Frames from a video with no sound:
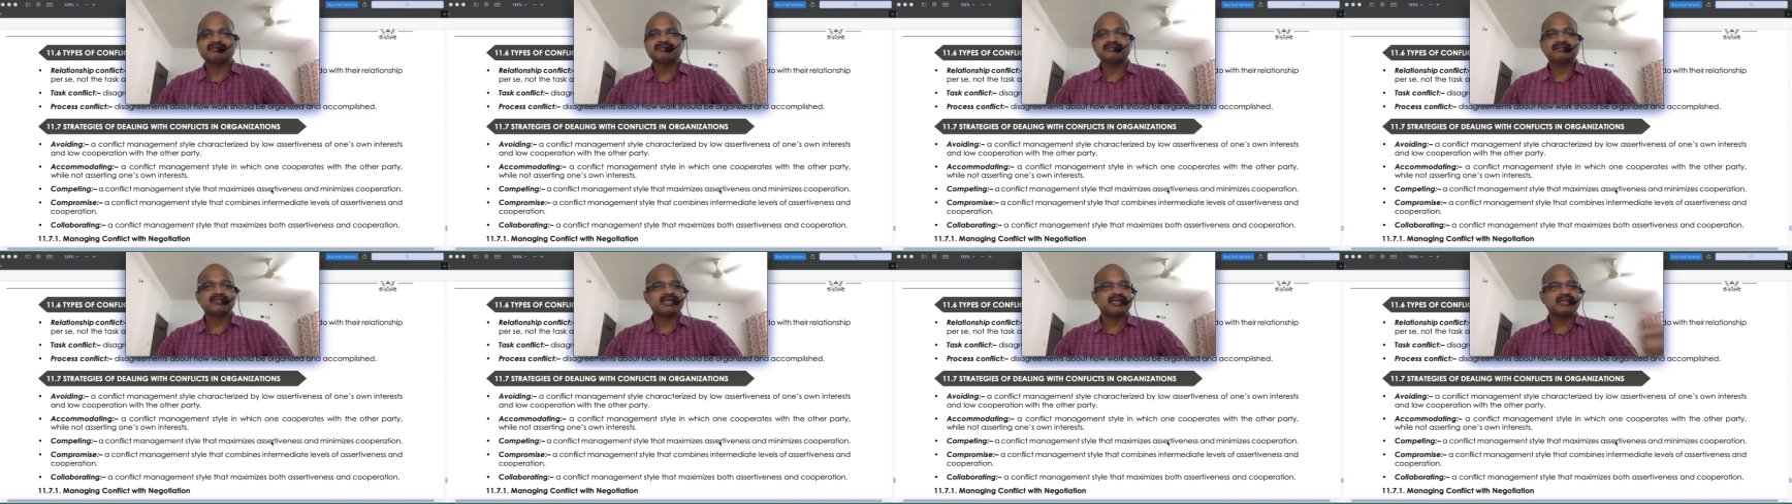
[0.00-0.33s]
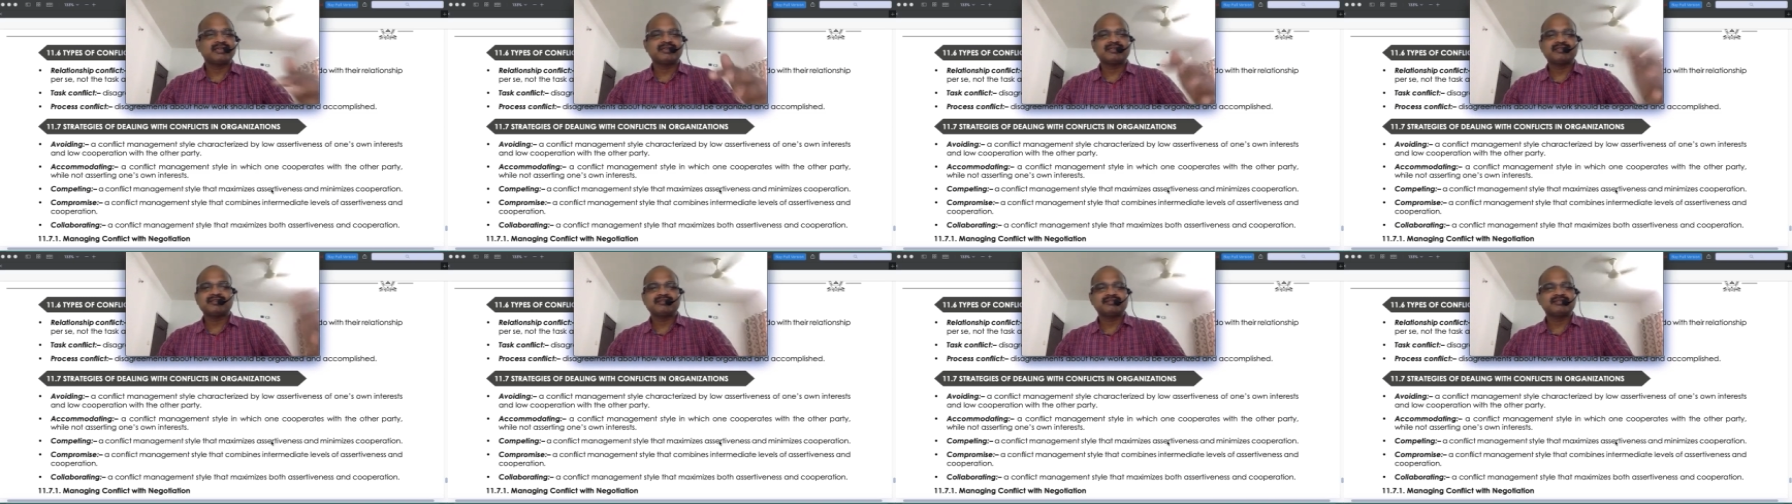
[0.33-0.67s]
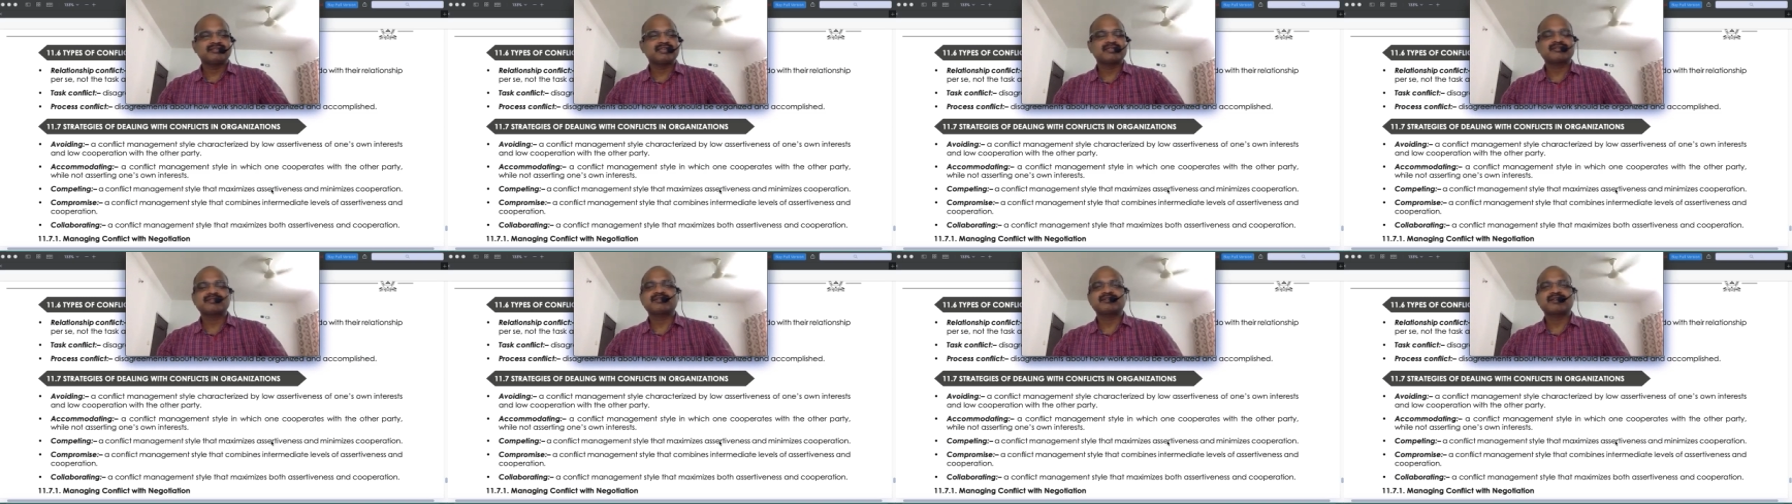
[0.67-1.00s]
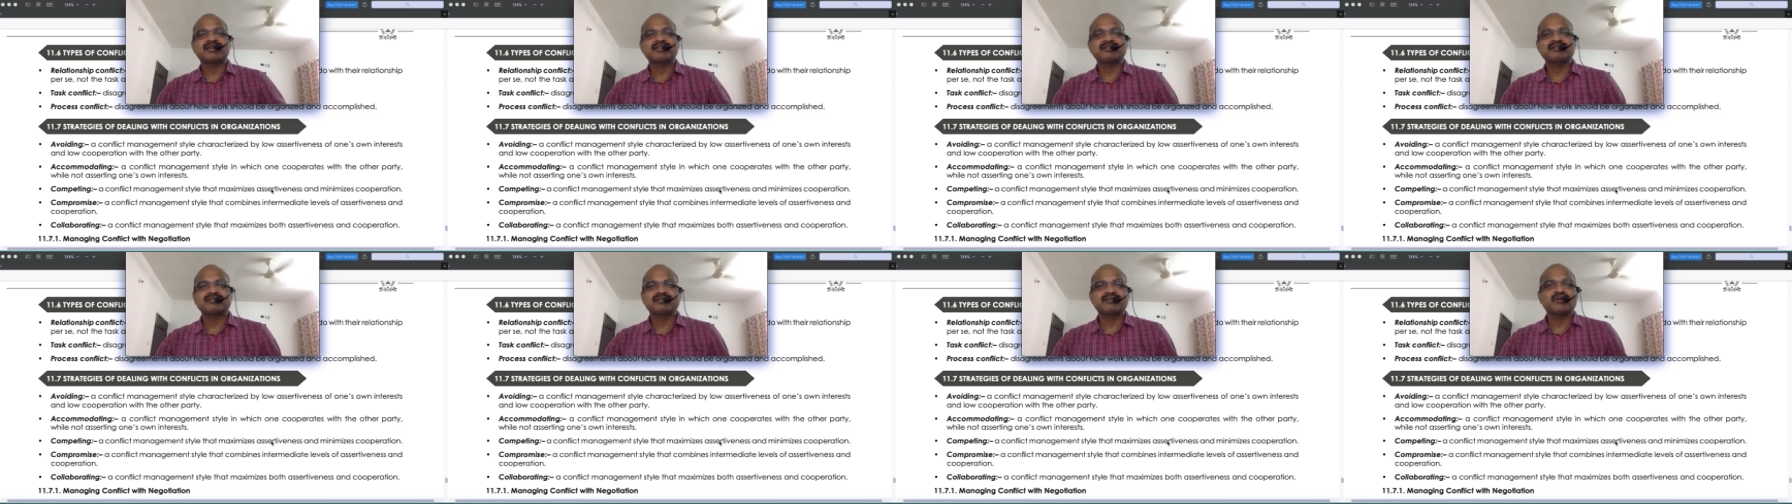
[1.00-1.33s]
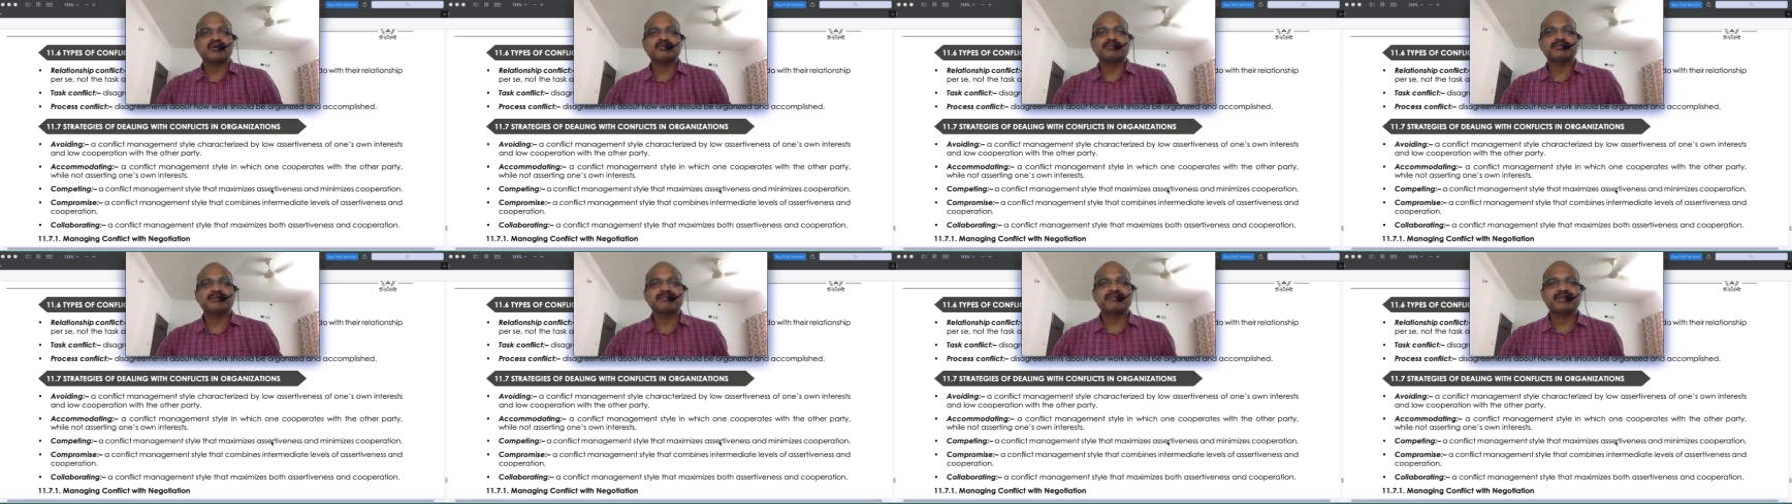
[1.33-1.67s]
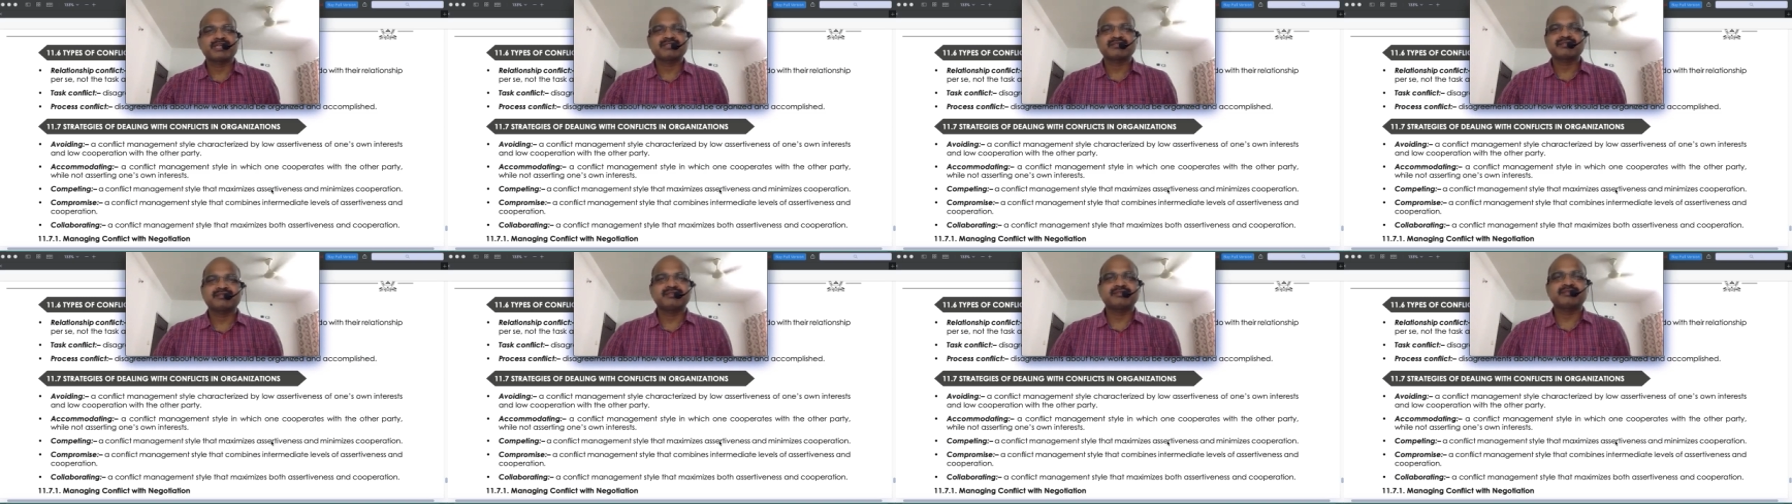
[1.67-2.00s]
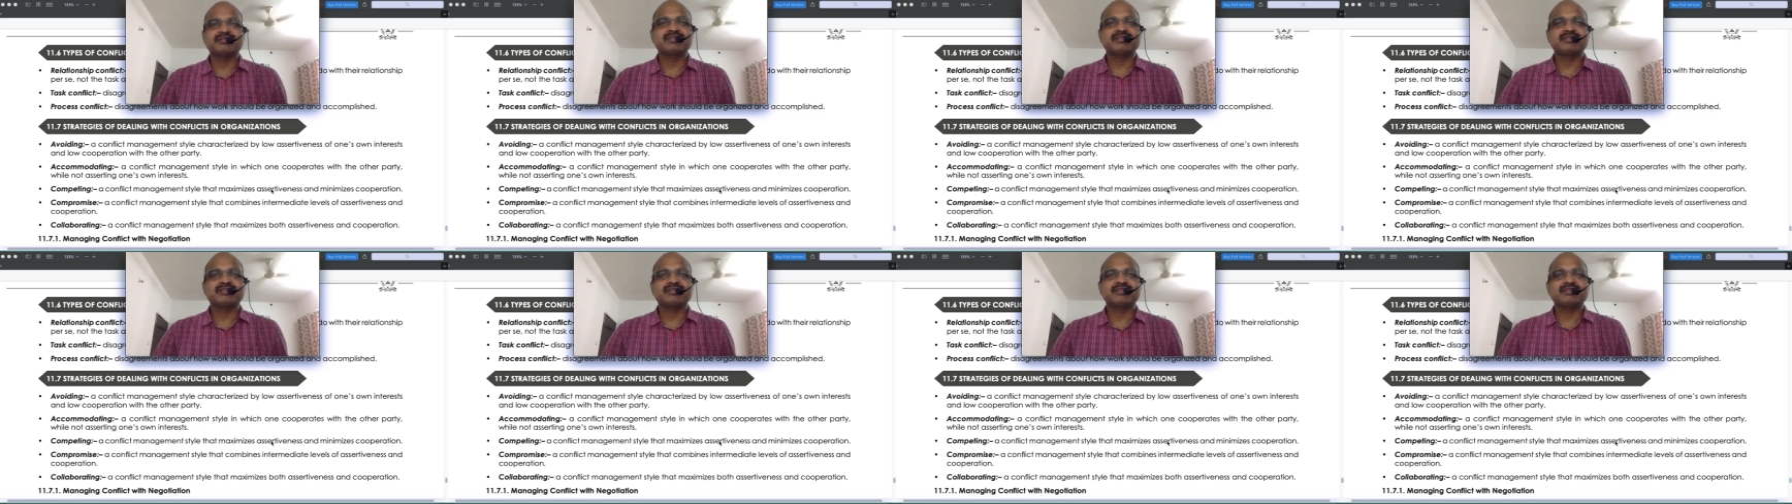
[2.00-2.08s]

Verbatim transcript: I just rather copy paste